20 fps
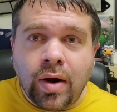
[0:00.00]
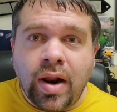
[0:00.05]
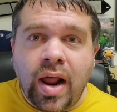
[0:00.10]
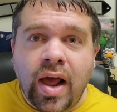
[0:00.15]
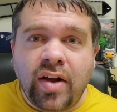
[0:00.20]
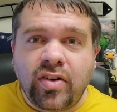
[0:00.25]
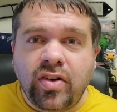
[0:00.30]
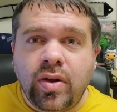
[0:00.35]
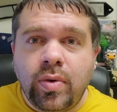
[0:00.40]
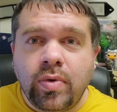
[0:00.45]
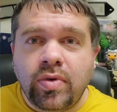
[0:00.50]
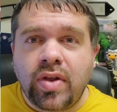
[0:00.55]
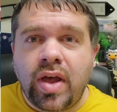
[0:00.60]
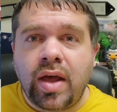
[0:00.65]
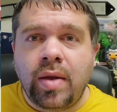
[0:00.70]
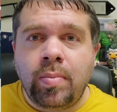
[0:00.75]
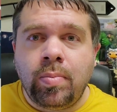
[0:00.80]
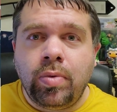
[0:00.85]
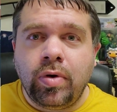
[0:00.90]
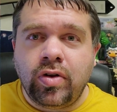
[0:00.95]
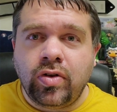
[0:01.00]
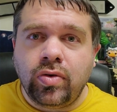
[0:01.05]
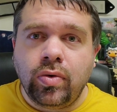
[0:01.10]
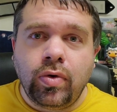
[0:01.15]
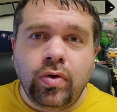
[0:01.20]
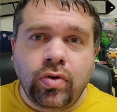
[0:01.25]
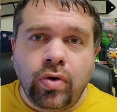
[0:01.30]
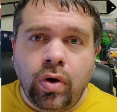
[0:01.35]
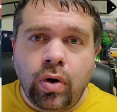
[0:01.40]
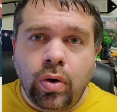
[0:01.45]
It actually was at
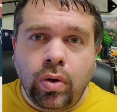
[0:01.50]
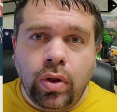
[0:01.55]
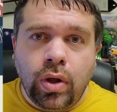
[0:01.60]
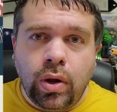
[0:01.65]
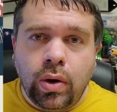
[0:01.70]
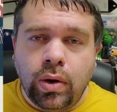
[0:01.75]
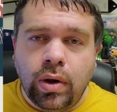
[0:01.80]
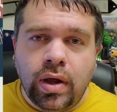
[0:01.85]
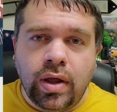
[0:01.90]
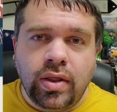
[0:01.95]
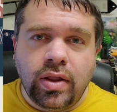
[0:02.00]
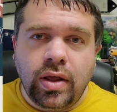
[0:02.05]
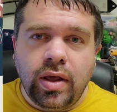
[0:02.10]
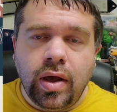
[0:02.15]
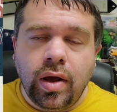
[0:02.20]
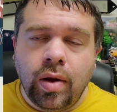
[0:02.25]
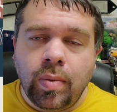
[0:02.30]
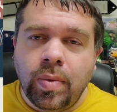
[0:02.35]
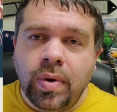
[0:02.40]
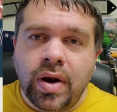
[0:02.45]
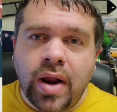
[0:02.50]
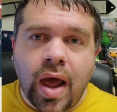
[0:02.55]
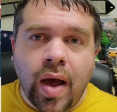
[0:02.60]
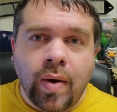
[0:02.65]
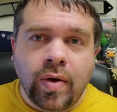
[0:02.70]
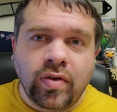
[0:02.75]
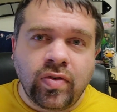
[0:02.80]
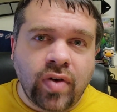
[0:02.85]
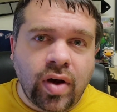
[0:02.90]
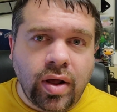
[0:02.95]
bookstores earlier in the year, but now
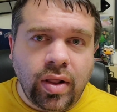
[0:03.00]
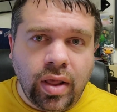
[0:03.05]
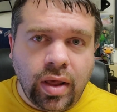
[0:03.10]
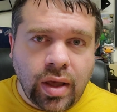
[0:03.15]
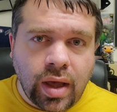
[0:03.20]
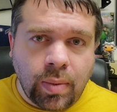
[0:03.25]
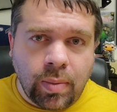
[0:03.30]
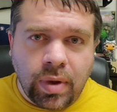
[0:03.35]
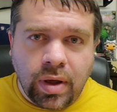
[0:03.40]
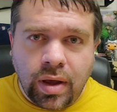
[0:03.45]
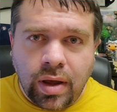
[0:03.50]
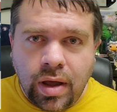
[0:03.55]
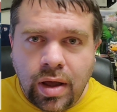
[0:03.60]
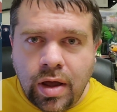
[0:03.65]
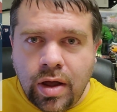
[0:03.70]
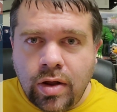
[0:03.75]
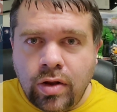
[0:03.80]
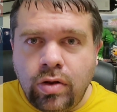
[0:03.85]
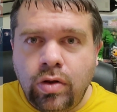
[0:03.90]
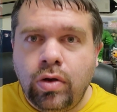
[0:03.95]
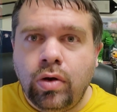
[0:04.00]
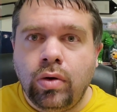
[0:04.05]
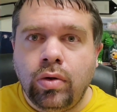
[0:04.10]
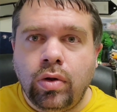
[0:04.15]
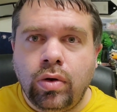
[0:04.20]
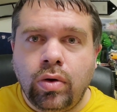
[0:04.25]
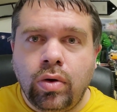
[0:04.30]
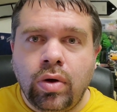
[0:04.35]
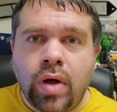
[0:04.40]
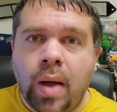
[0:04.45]
it's finally coming to your
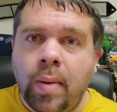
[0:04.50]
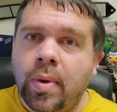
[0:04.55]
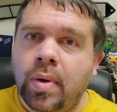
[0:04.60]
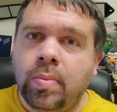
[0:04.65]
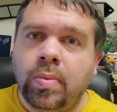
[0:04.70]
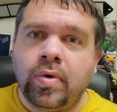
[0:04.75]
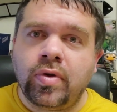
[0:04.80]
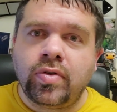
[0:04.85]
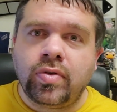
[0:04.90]
local comic book